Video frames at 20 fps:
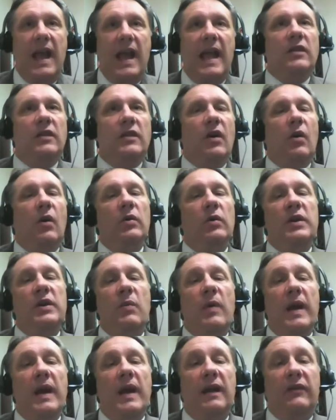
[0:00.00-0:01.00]
and the only
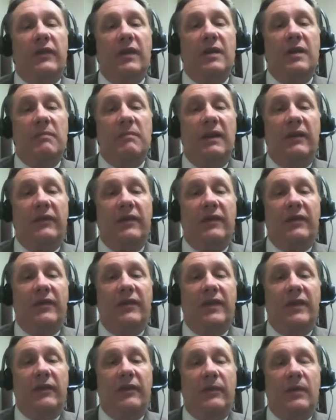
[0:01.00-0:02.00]
way it's going to be
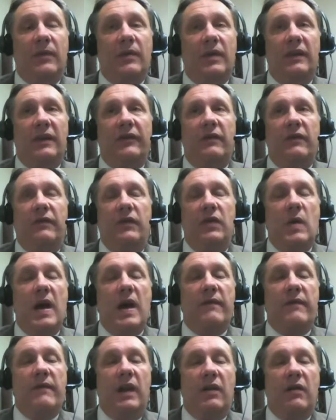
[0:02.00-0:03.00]
successful is if you
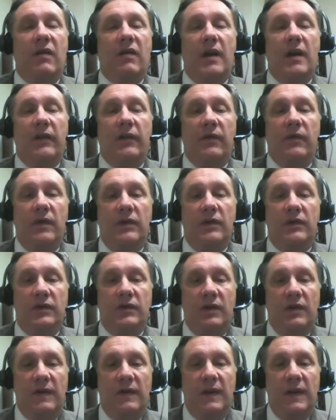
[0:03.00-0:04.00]
have a
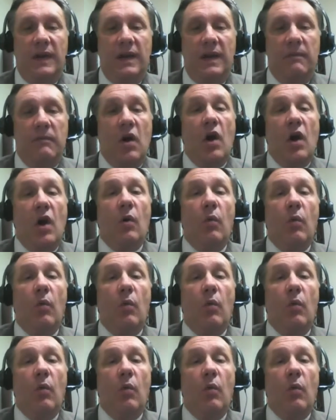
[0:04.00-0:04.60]
cross-functional team